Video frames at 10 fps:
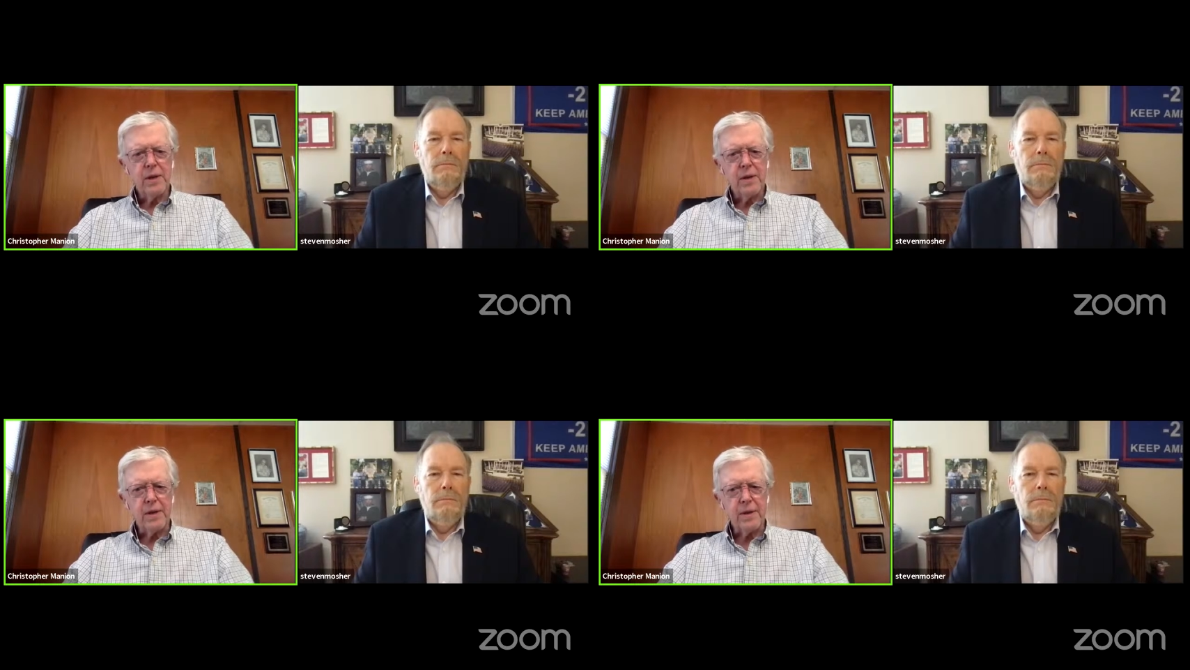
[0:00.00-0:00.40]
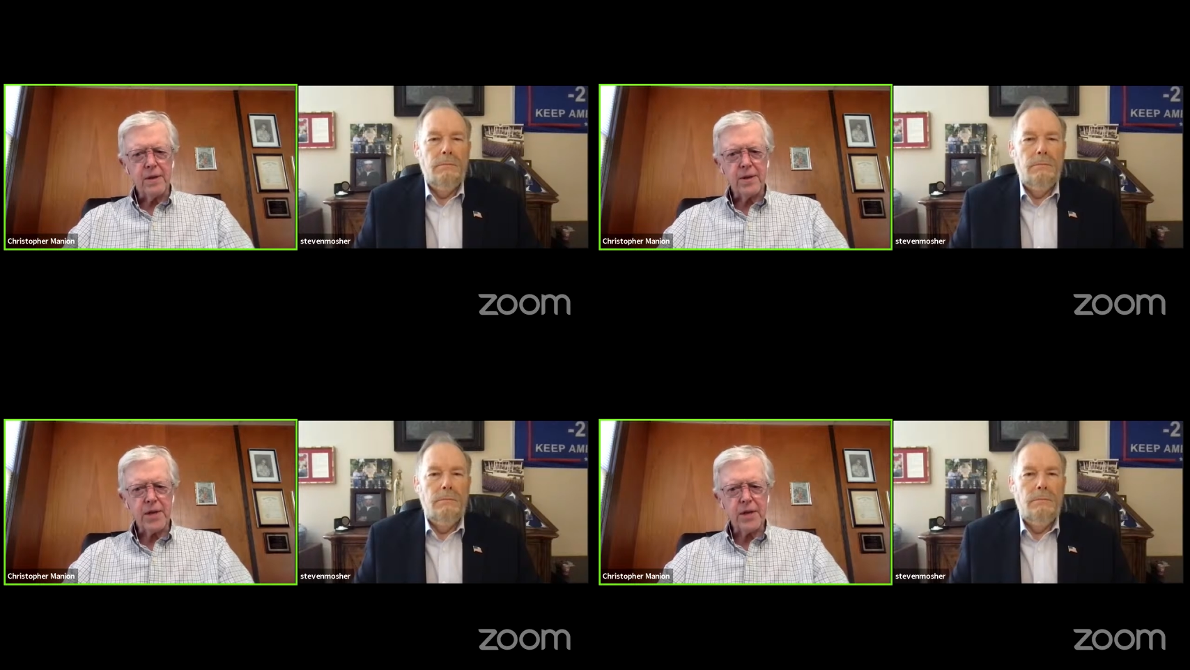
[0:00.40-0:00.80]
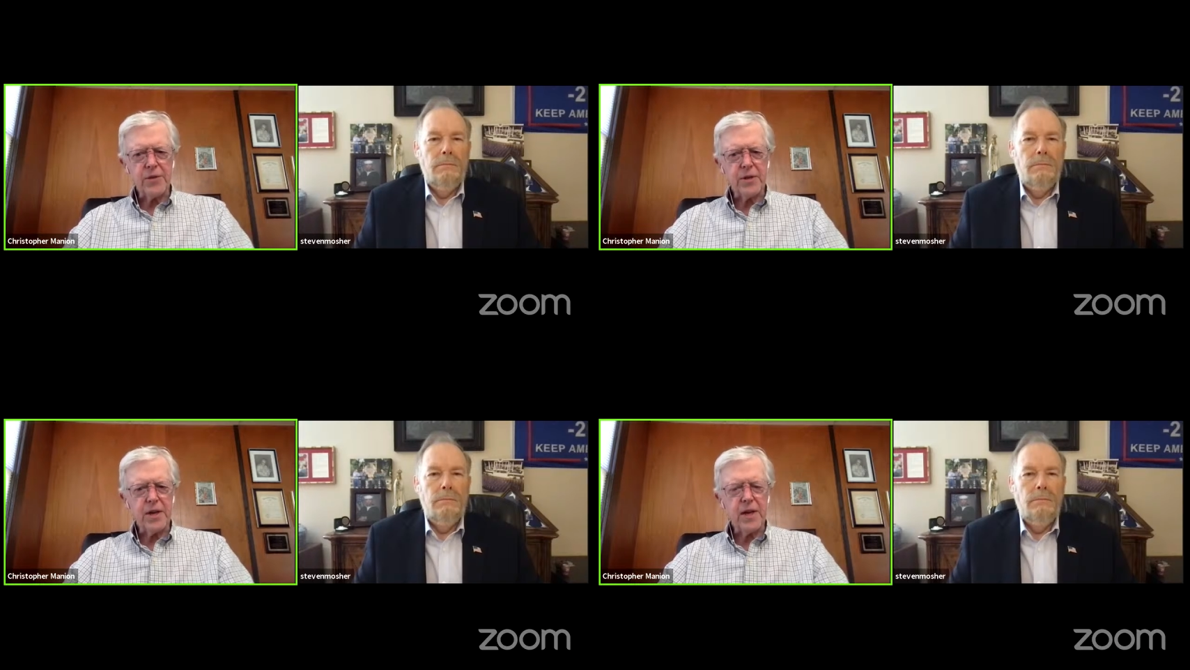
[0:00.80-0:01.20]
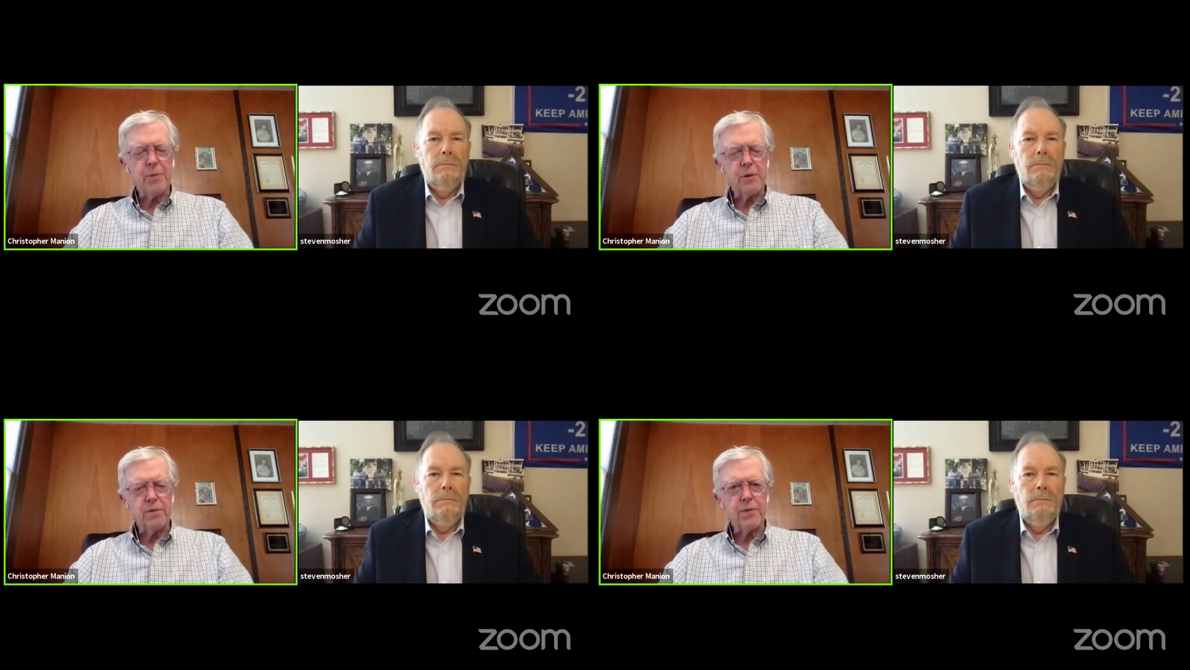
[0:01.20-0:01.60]
Speaker 1: uh, set the
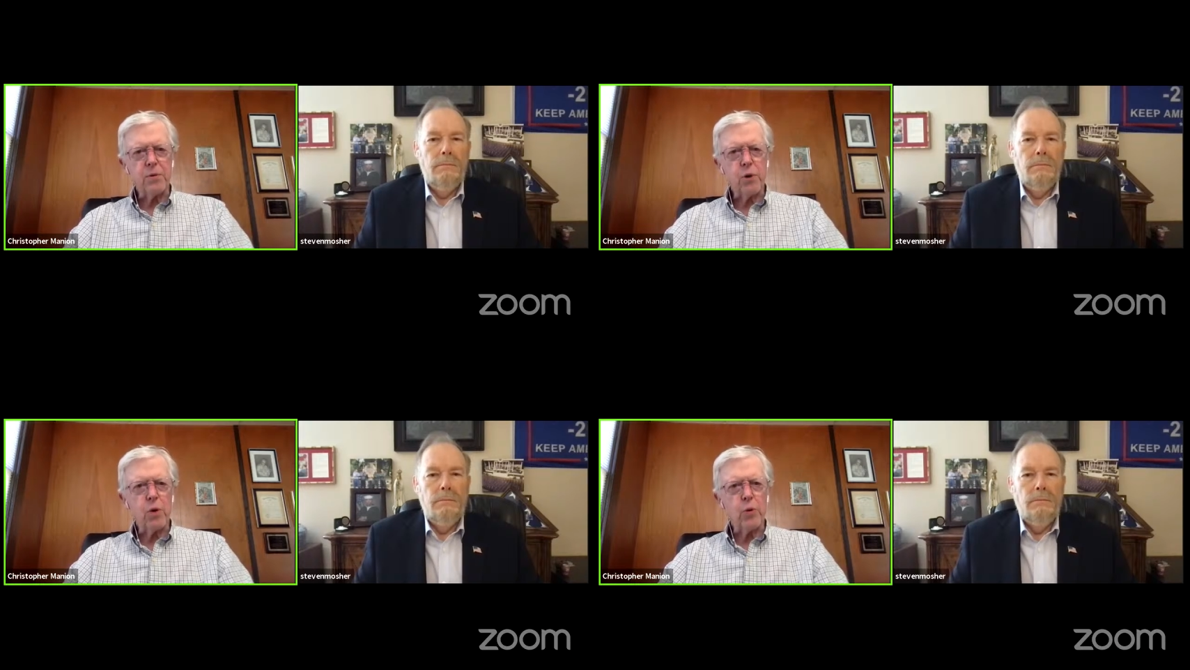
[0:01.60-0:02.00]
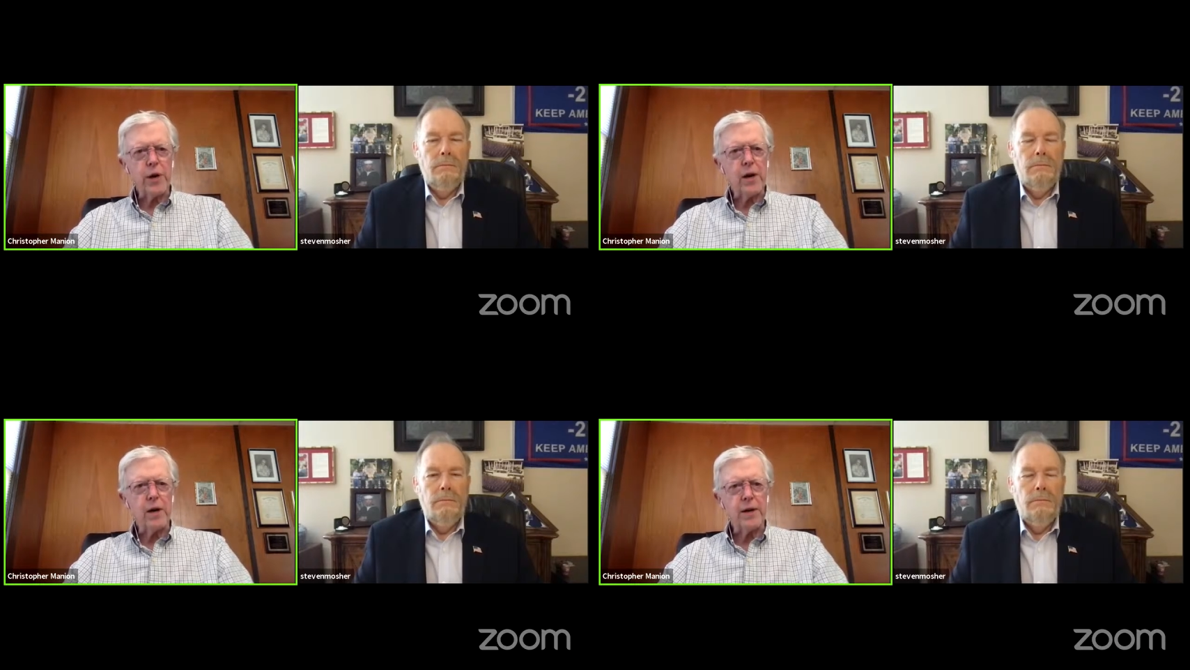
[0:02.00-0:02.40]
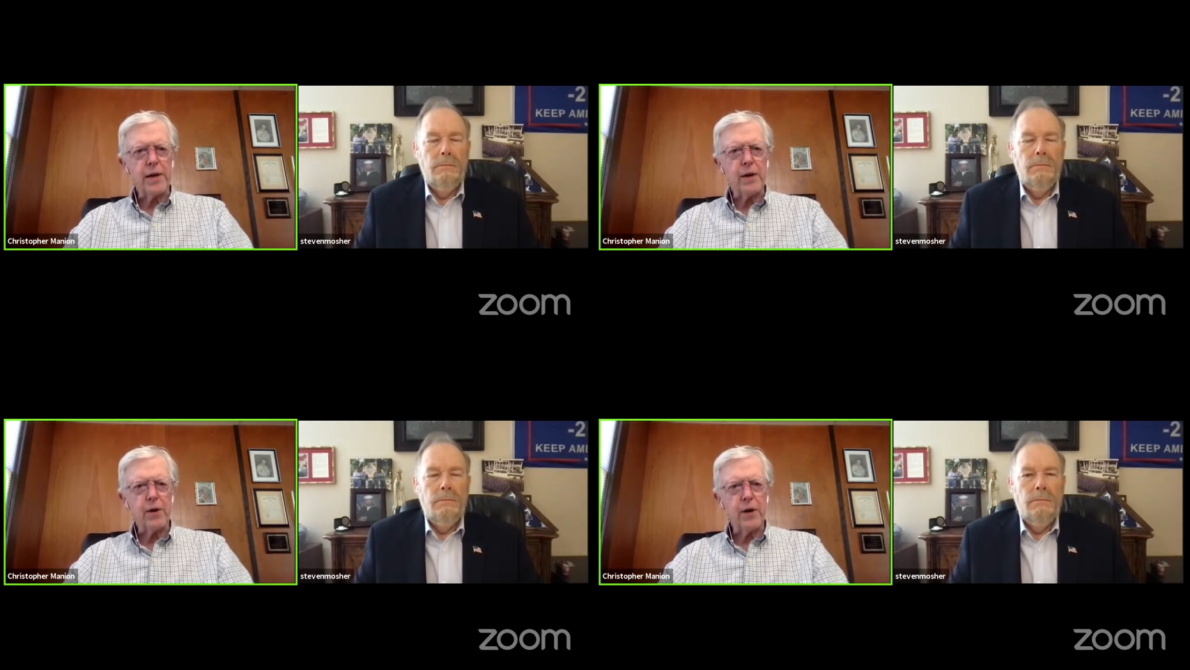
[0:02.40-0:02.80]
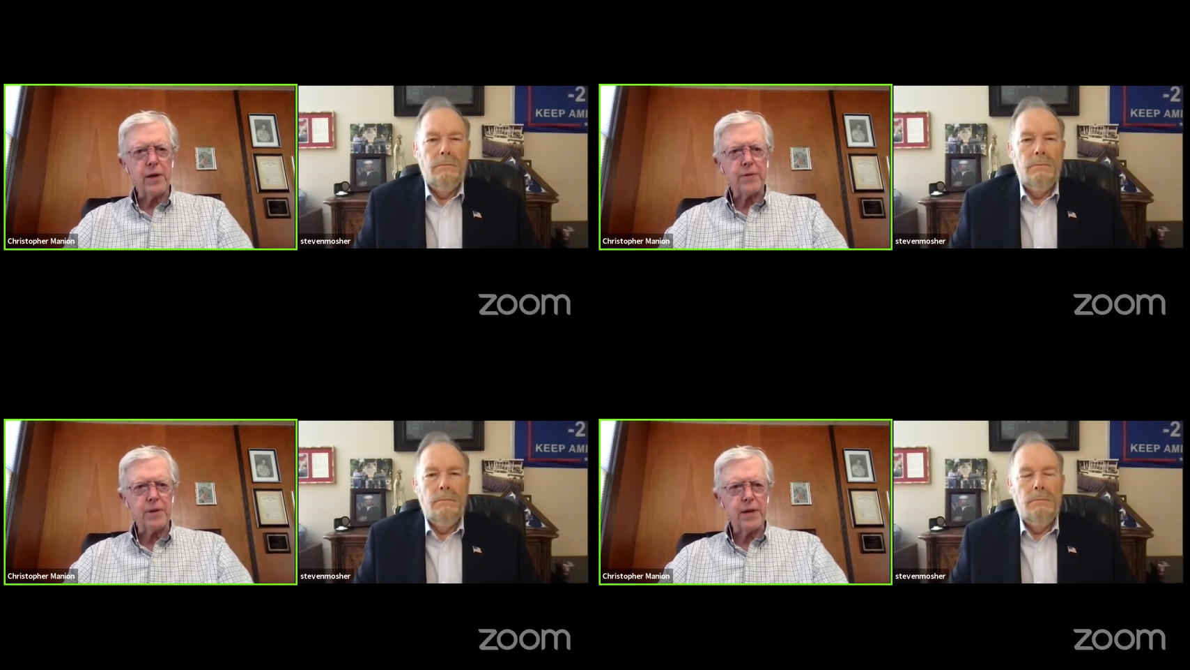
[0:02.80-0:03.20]
table for where we are now
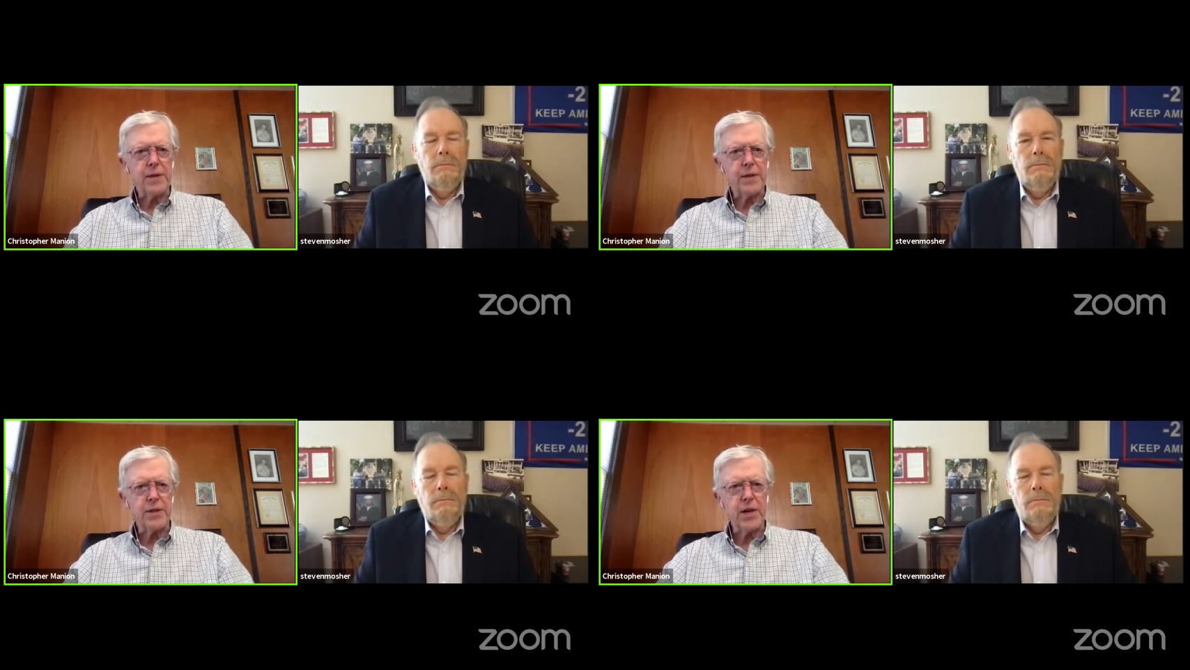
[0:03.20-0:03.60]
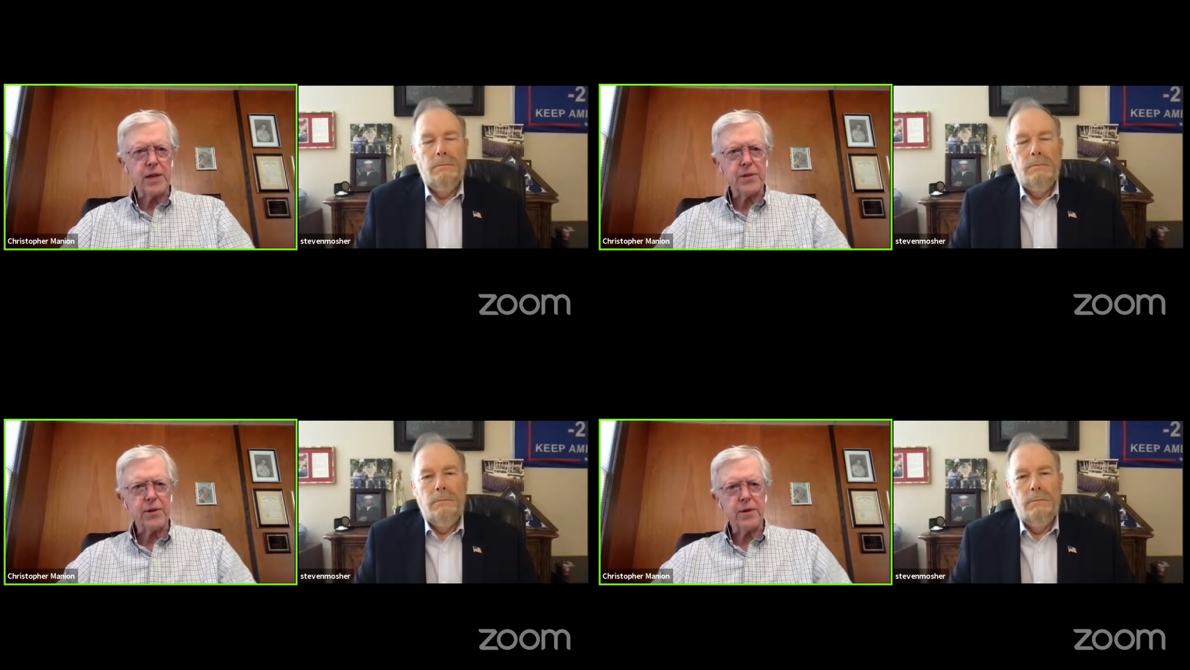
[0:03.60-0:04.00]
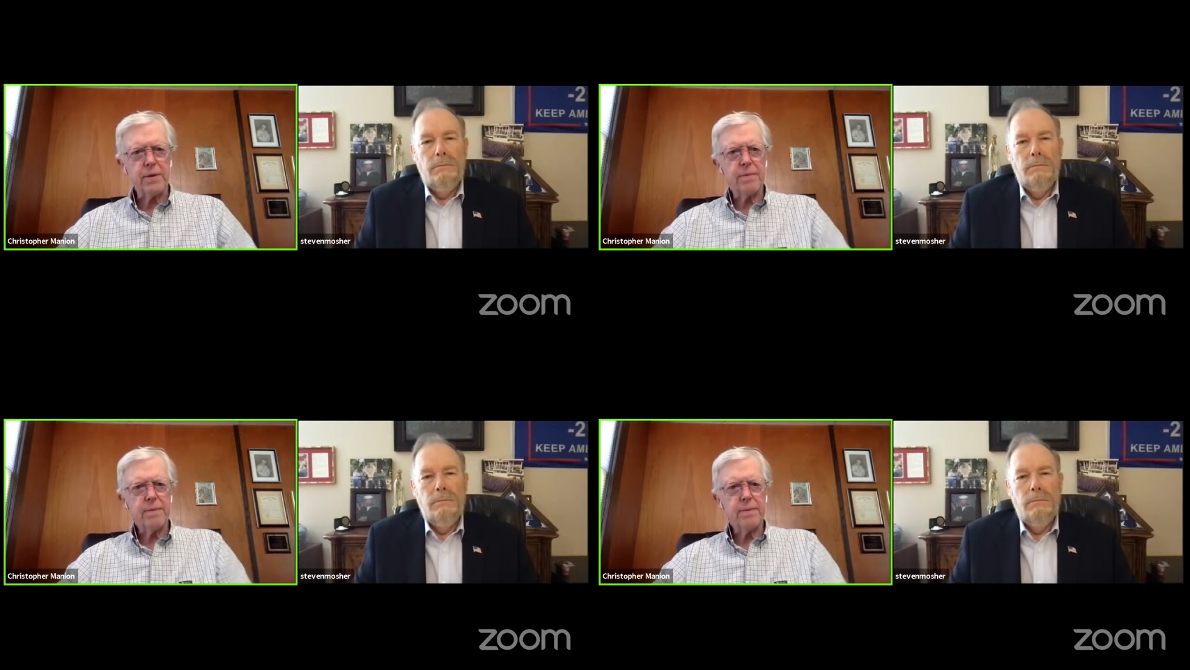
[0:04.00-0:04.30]
after that disaster.